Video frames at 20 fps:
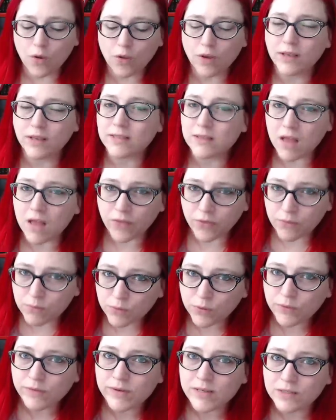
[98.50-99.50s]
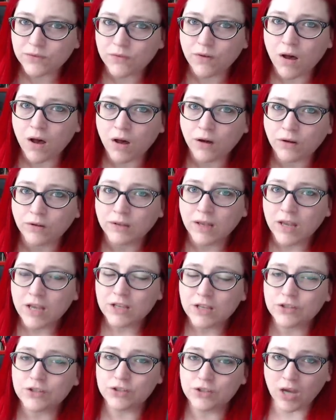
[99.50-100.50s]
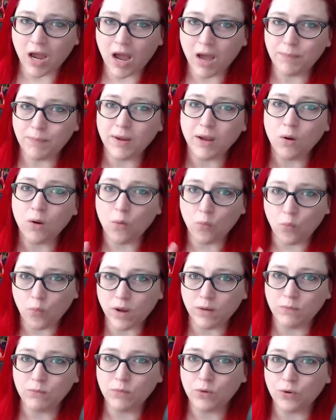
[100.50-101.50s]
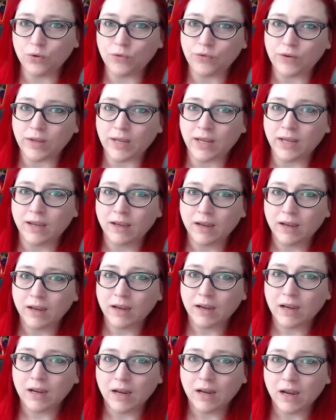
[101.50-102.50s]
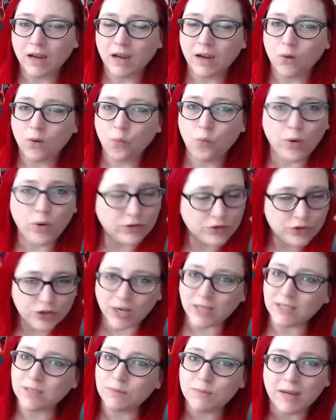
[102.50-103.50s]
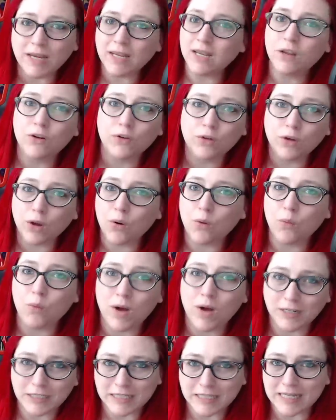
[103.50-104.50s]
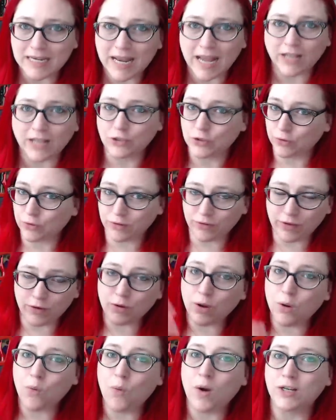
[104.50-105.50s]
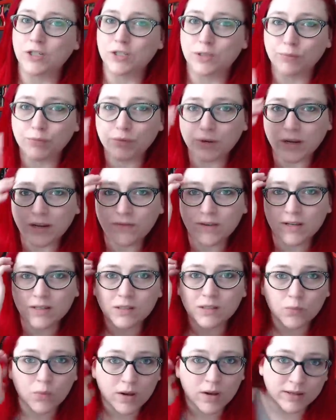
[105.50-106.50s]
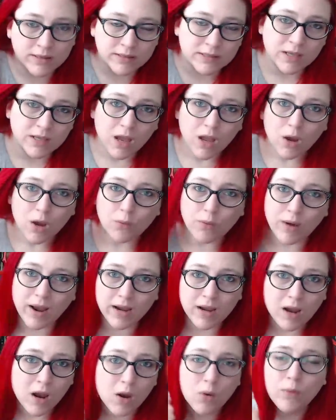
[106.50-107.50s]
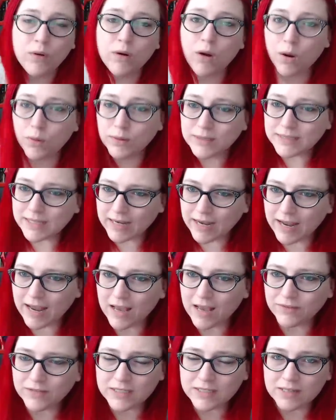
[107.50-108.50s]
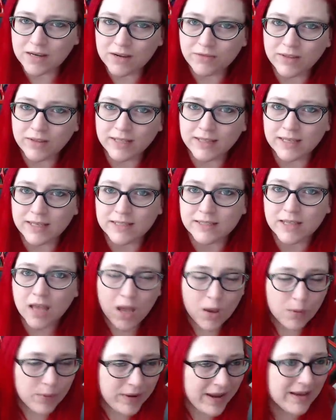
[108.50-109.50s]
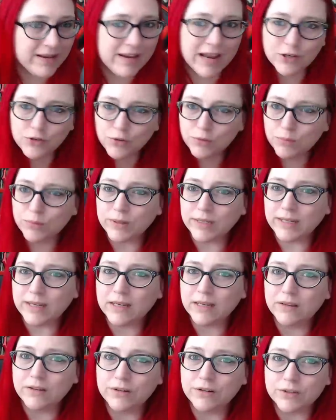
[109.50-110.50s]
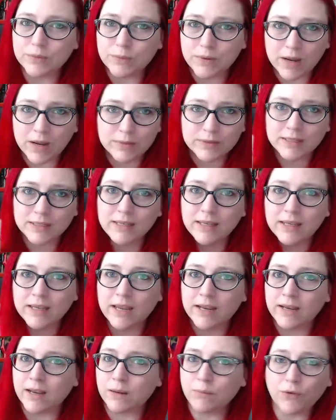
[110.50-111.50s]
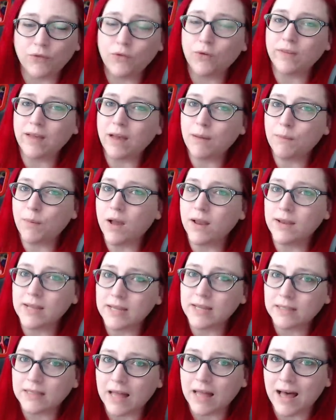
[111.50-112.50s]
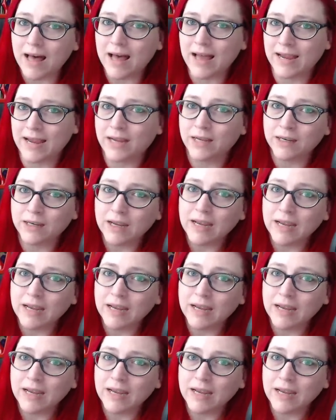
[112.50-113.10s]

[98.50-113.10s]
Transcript: It's not the movie's fault. Stopping one movie will just mean he'll go and watch the next, or they'll go watch the previous ones, right? We're always going to have stuff like this. We had Natural Born Killers when I was a kid, and before that, Bonnie and Clyde.